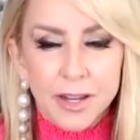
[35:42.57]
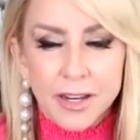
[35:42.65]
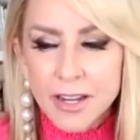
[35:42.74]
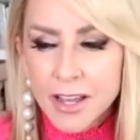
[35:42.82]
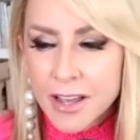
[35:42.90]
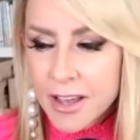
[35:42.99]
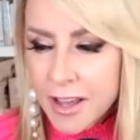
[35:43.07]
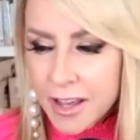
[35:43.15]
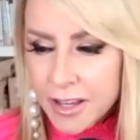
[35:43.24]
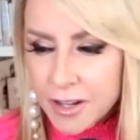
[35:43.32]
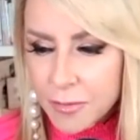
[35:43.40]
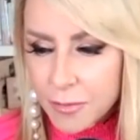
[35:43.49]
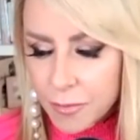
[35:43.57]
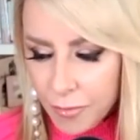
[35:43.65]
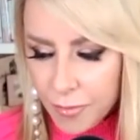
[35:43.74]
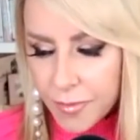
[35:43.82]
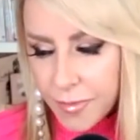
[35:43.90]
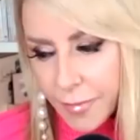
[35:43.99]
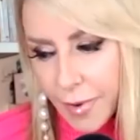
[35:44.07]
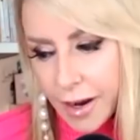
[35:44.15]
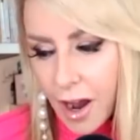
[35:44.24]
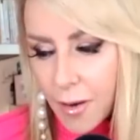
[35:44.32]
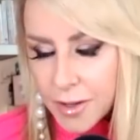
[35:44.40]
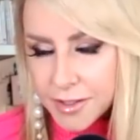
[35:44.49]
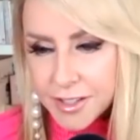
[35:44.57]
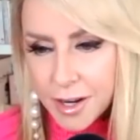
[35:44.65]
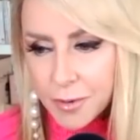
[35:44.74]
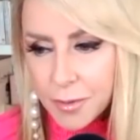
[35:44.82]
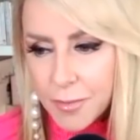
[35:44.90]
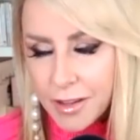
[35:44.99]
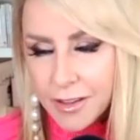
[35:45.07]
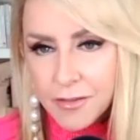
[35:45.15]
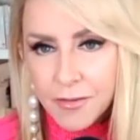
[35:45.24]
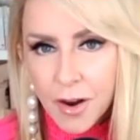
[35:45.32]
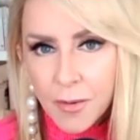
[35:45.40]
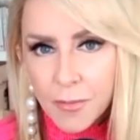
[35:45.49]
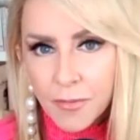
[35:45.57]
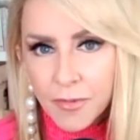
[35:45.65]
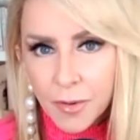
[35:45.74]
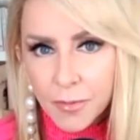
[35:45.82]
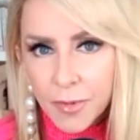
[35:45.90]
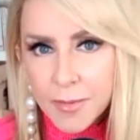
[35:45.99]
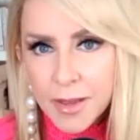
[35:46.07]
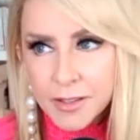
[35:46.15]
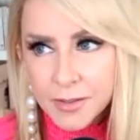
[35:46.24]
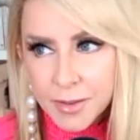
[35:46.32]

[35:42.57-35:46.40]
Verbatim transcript: But, you know, my comments today were mainly from from women,